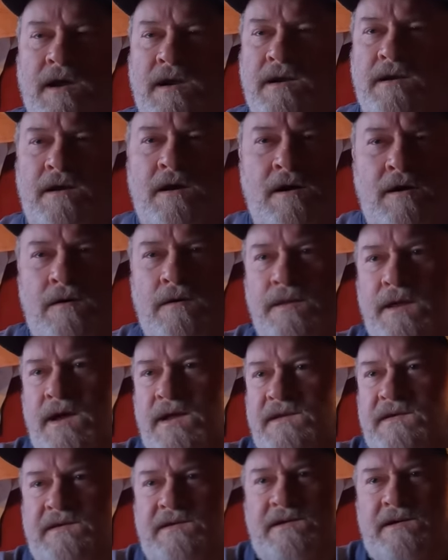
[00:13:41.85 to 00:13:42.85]
And no,
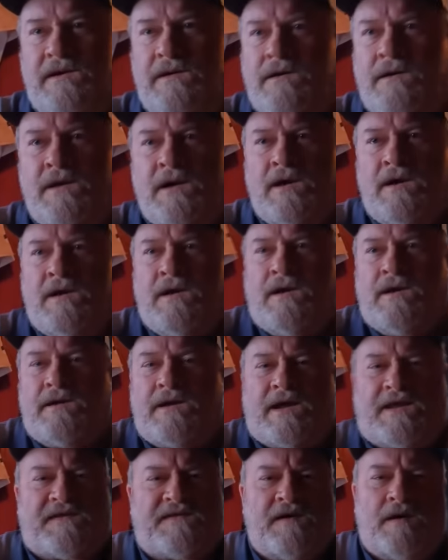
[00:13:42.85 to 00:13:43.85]
that's
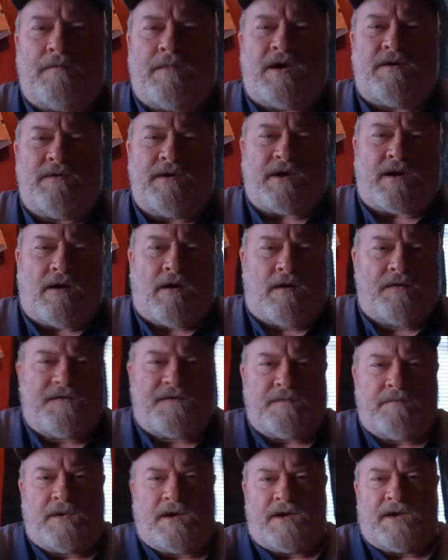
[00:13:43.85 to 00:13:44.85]
not something I would have called
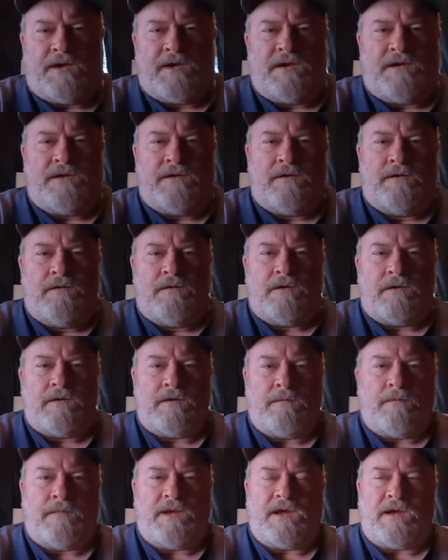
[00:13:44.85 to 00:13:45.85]
somebody to do
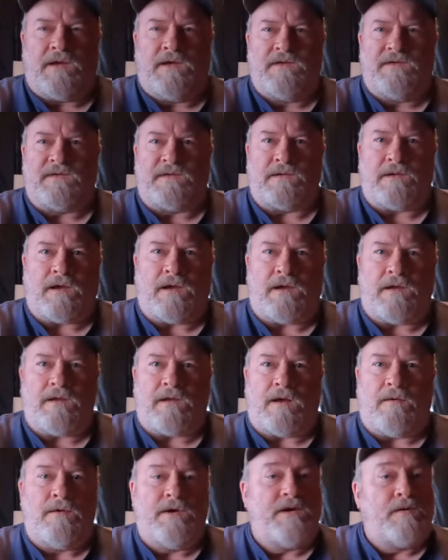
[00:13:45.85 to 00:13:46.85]
because uh,
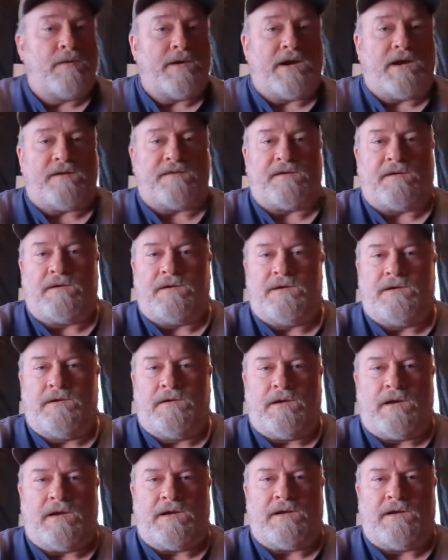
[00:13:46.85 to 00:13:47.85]
I wouldn't have went out there to,
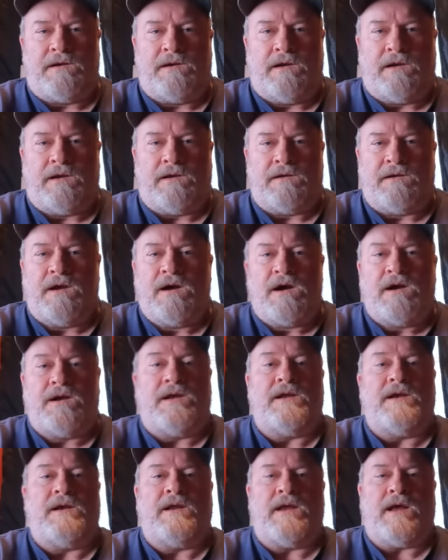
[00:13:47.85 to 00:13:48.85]
and and done
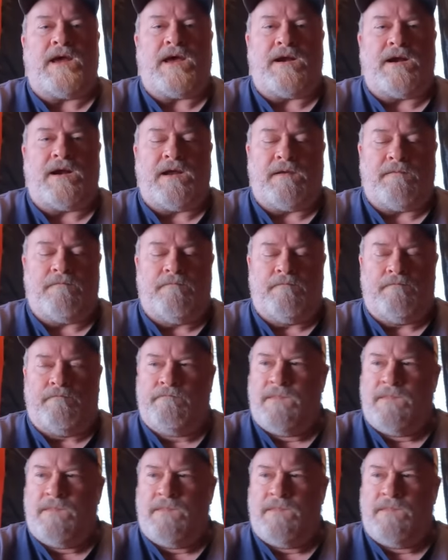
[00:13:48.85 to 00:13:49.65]
it had I